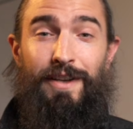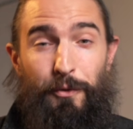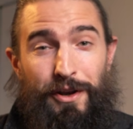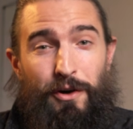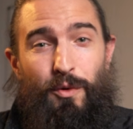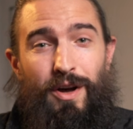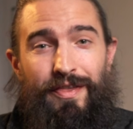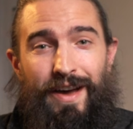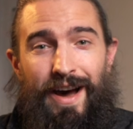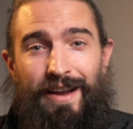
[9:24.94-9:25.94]
Now, we don't
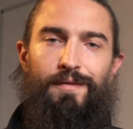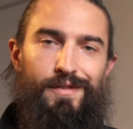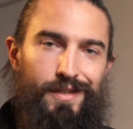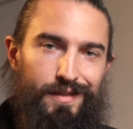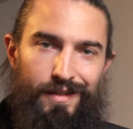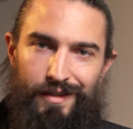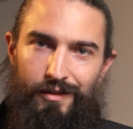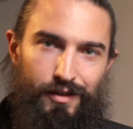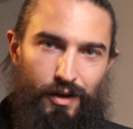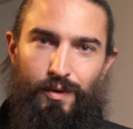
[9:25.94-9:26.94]
want that. Just like
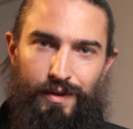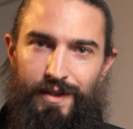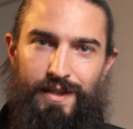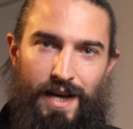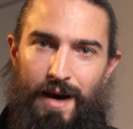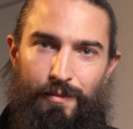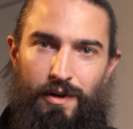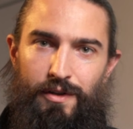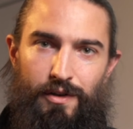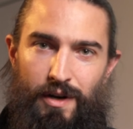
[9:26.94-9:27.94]
you don't want this to happen
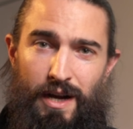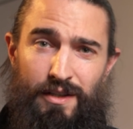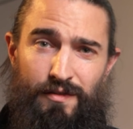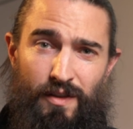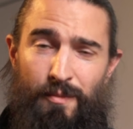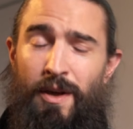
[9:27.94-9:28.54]
on your house flip.